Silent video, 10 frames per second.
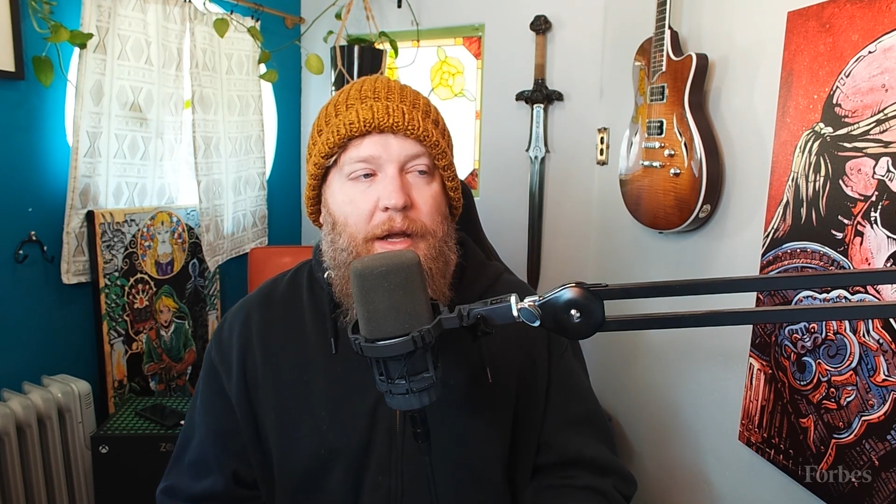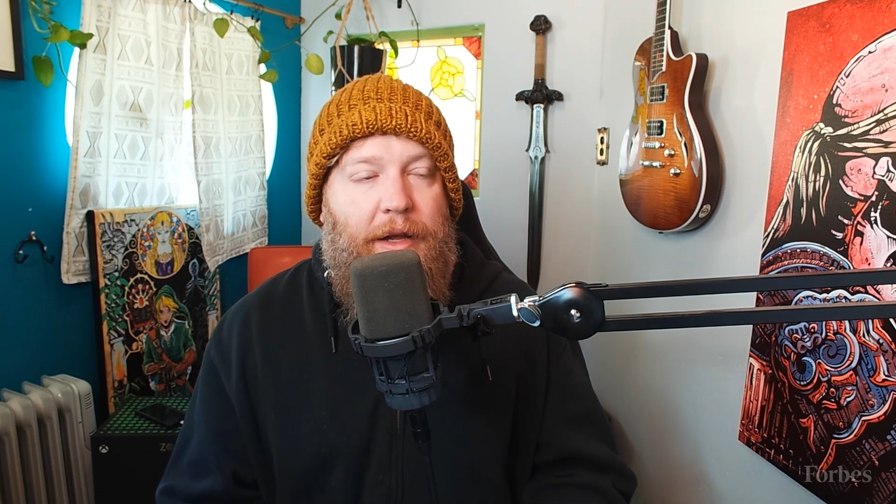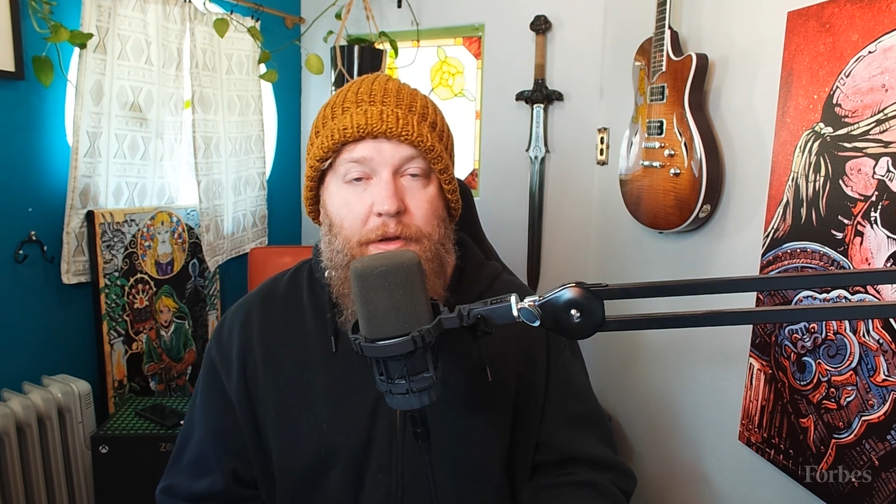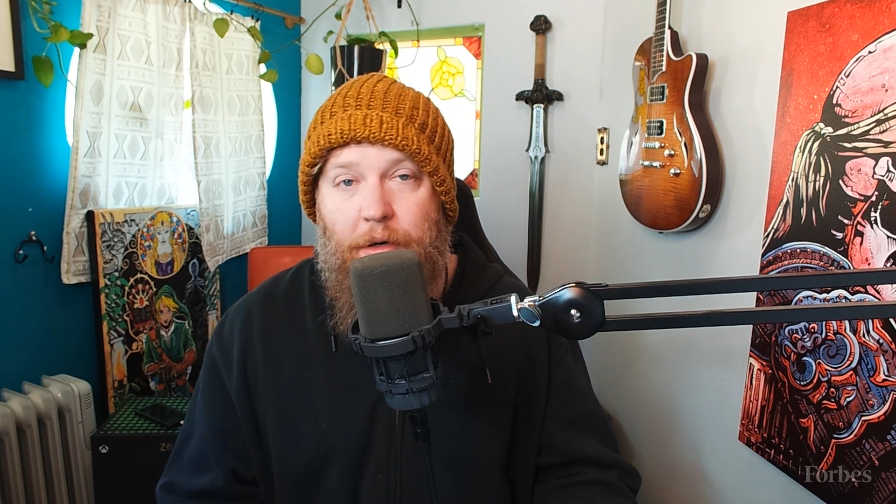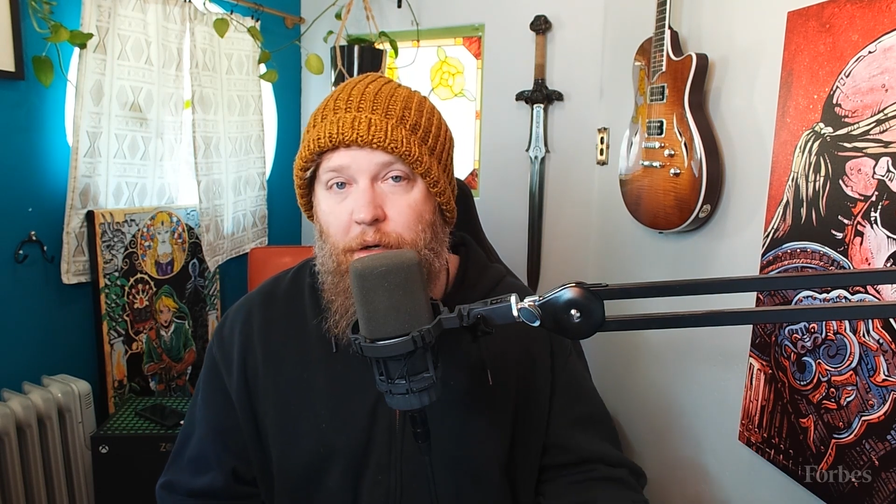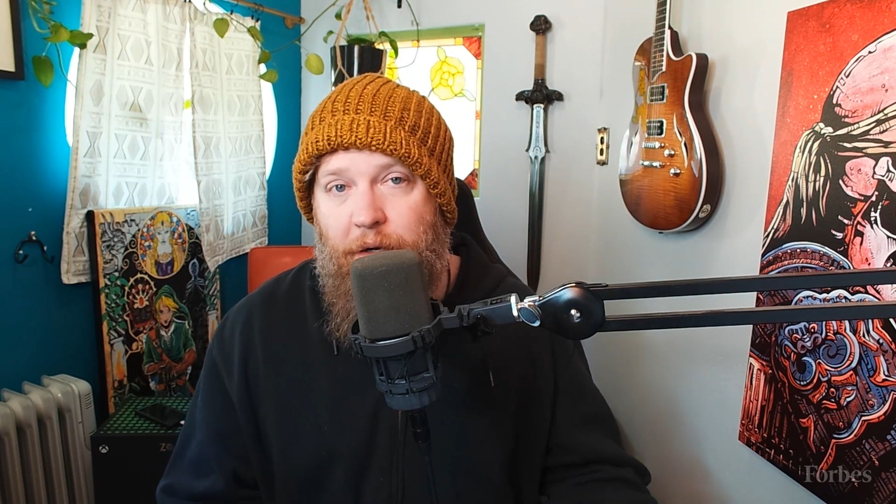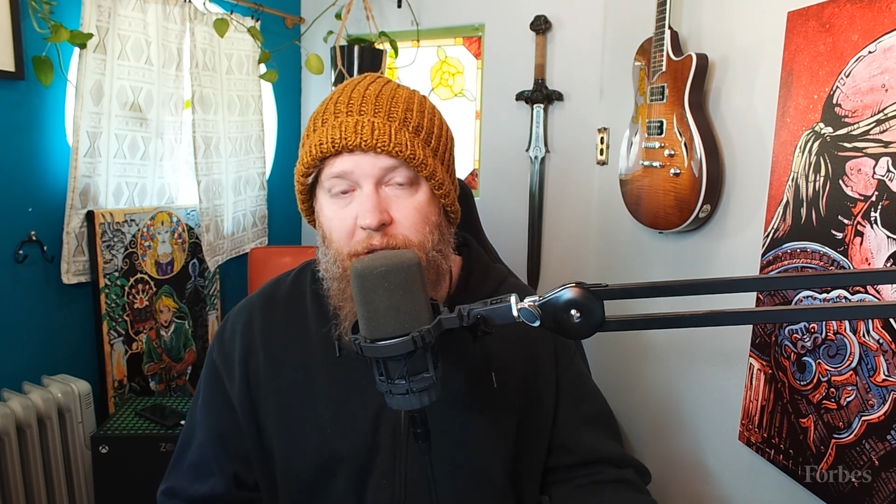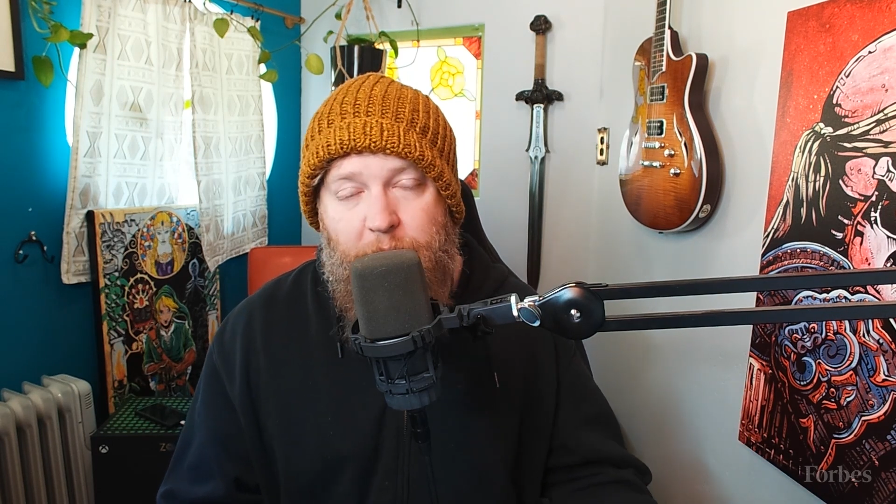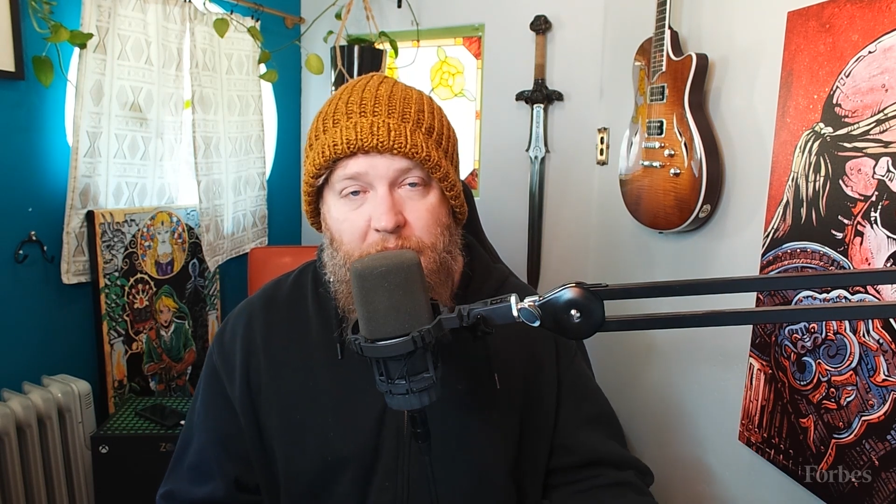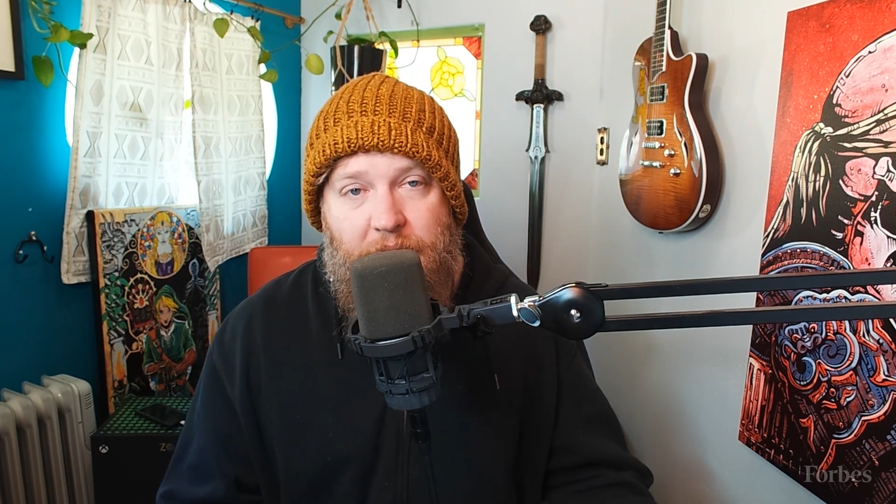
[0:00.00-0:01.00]
and you're on
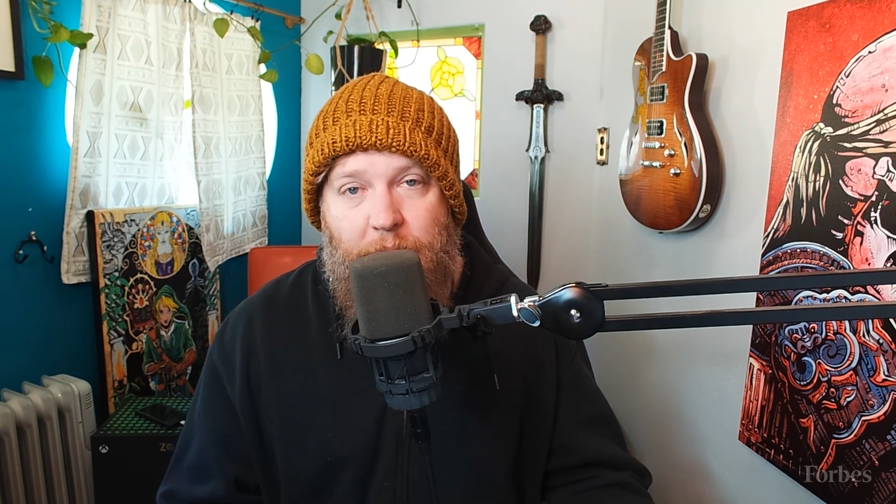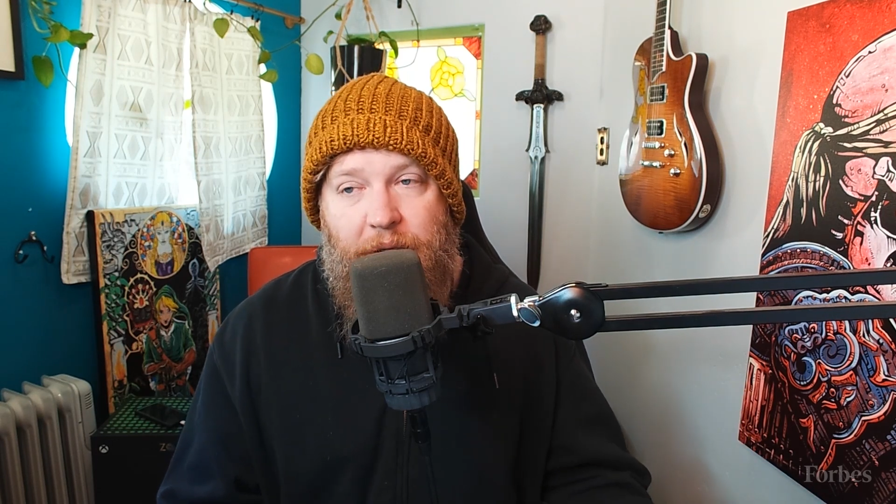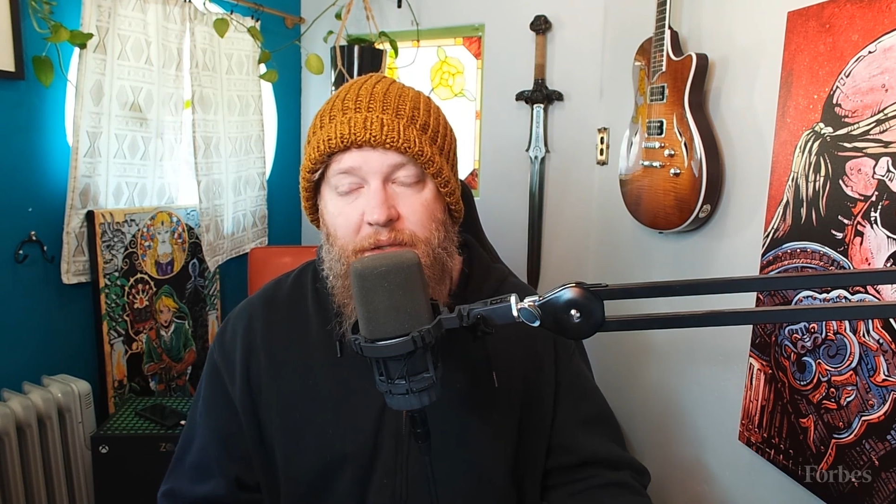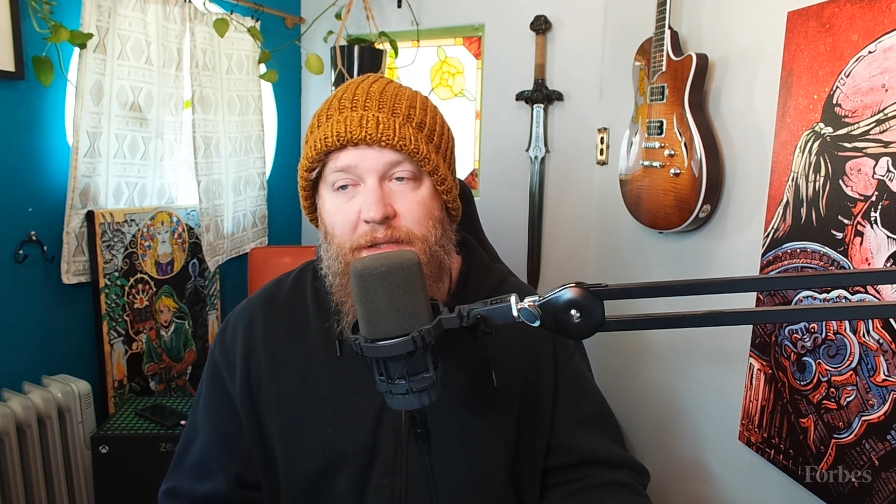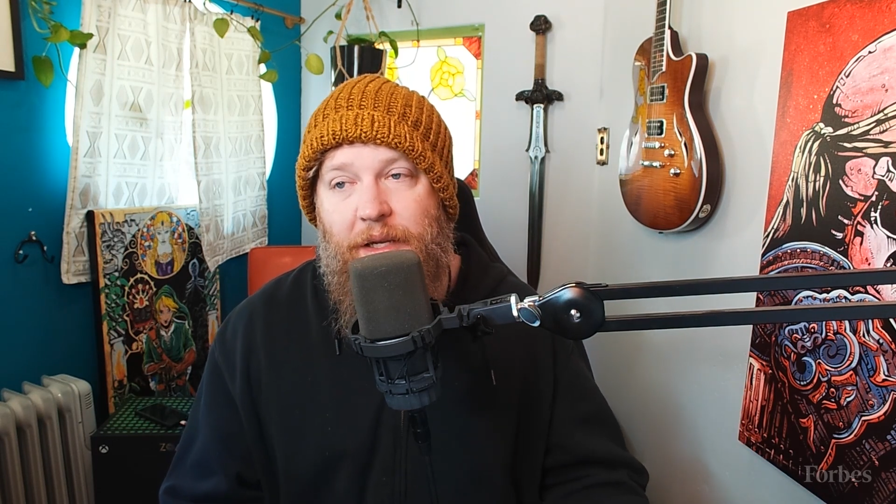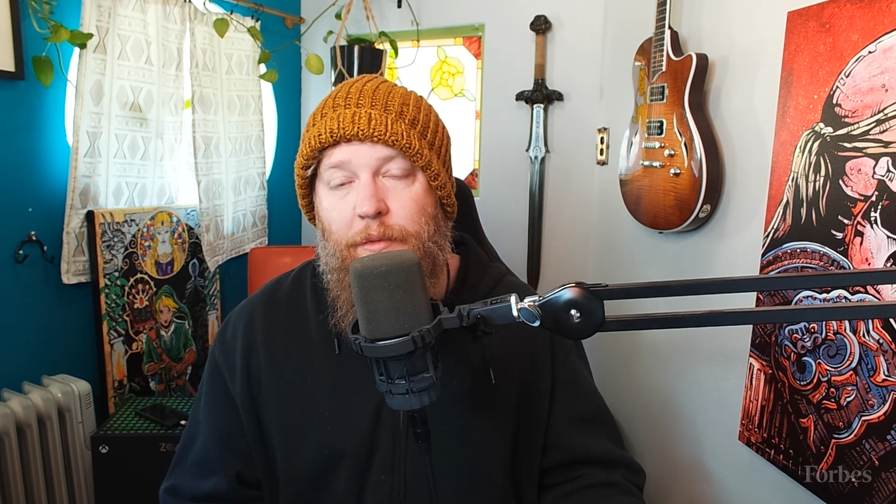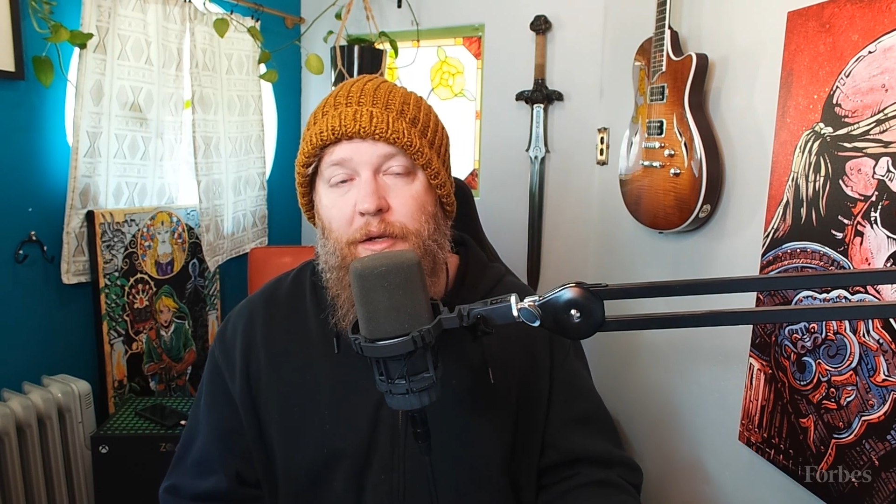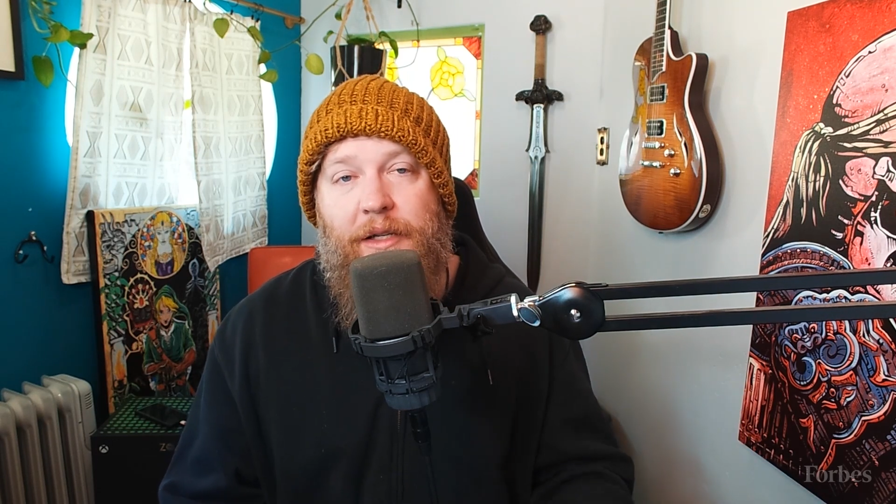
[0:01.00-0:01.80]
Xbox or PC, well,